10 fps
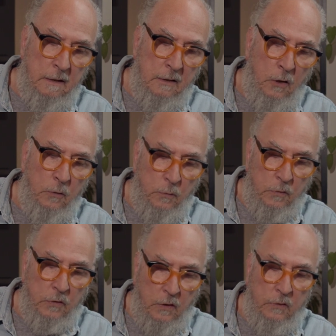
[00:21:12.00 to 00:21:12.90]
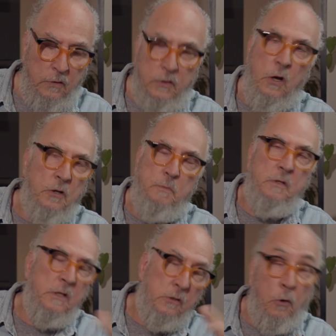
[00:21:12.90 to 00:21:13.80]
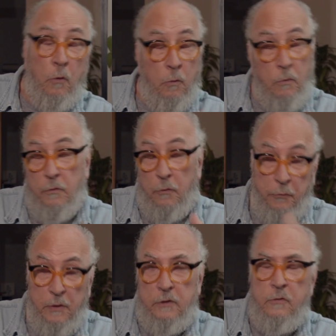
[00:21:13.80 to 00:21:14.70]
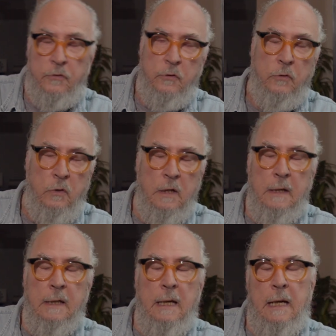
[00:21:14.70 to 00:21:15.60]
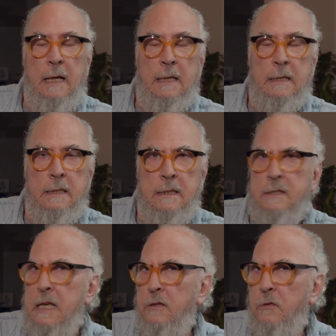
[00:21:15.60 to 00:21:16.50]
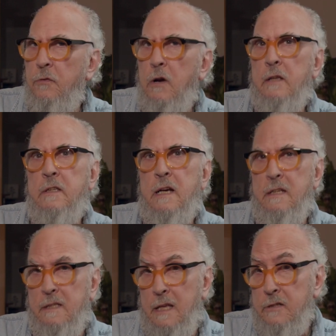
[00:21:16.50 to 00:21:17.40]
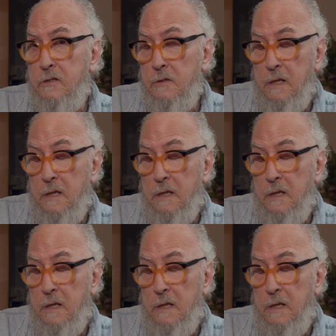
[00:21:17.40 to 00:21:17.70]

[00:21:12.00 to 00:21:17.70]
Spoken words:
done under the auspices or filtered through the Center for Art and Architecture.